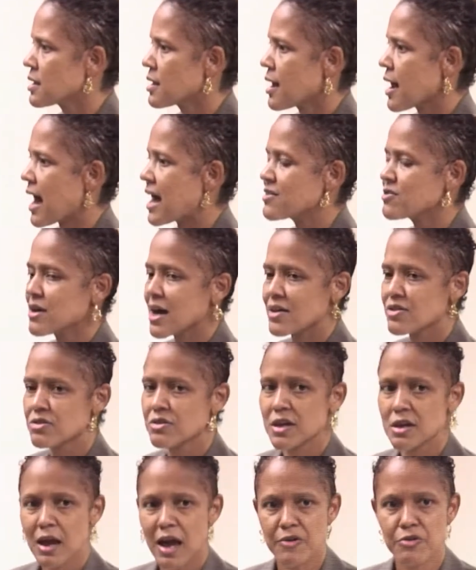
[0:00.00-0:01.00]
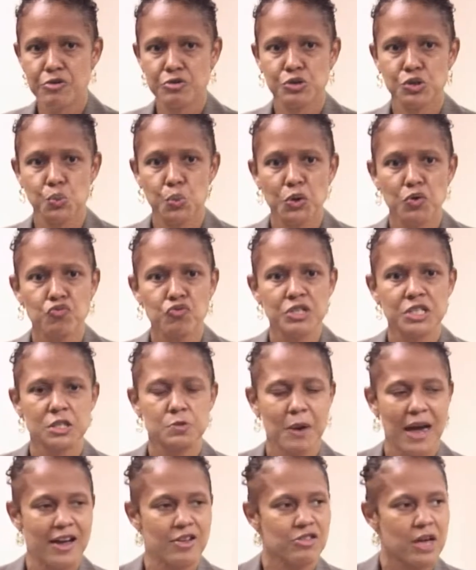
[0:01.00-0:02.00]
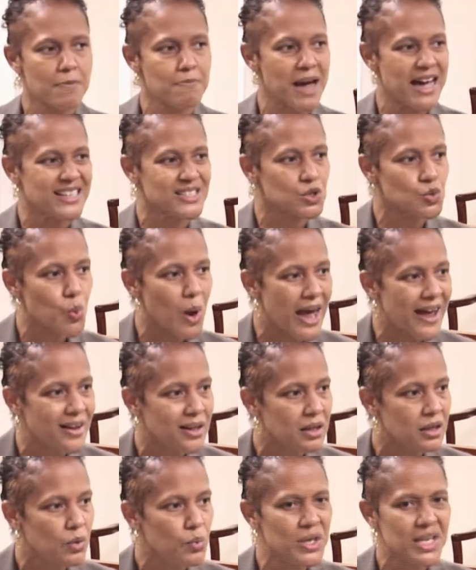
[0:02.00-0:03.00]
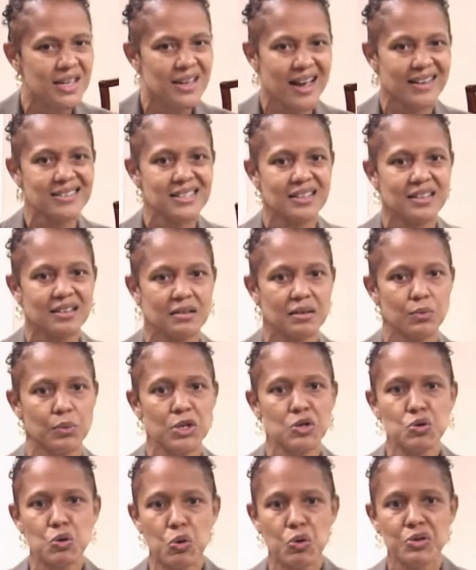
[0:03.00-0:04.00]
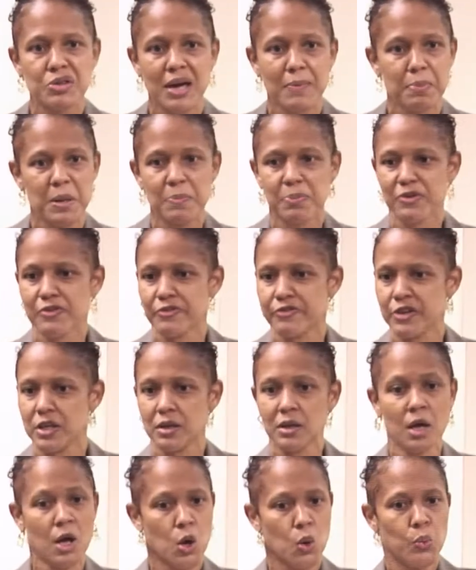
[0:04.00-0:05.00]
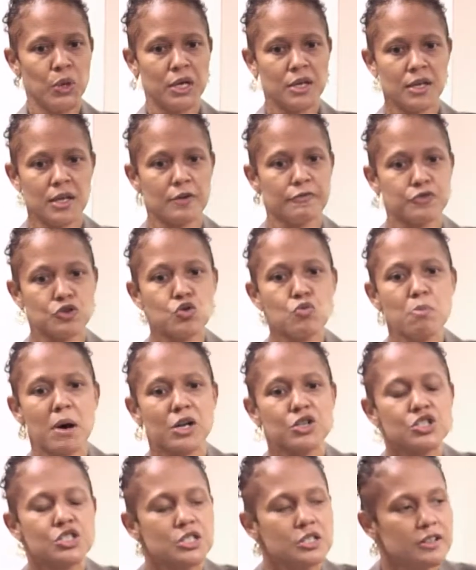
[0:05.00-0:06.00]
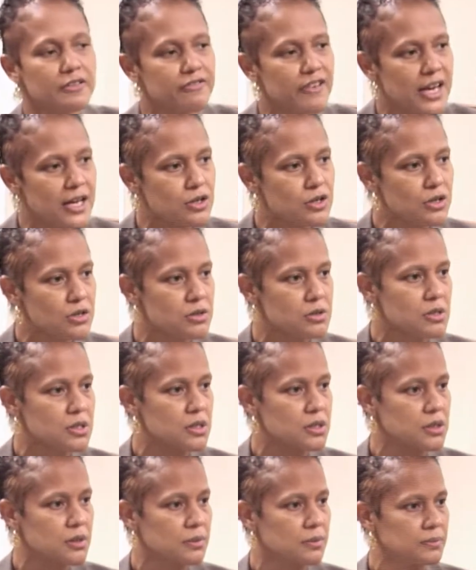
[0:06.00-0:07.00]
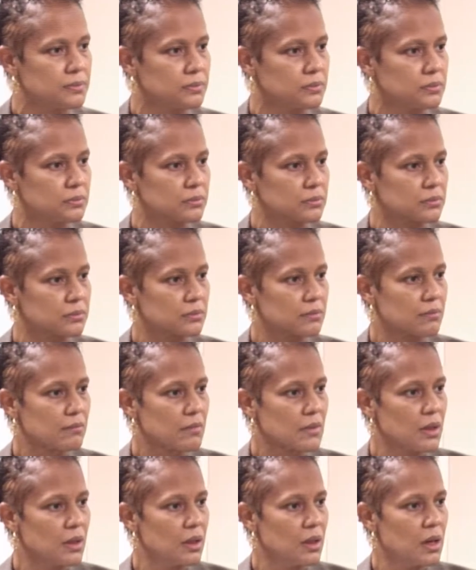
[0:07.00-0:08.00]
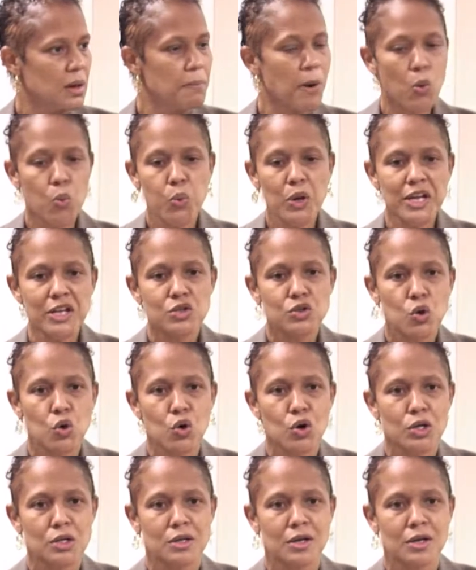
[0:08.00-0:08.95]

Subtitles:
and that the others will respect them as well. We get it. We know that people feel we give too much to the vendors. But we don't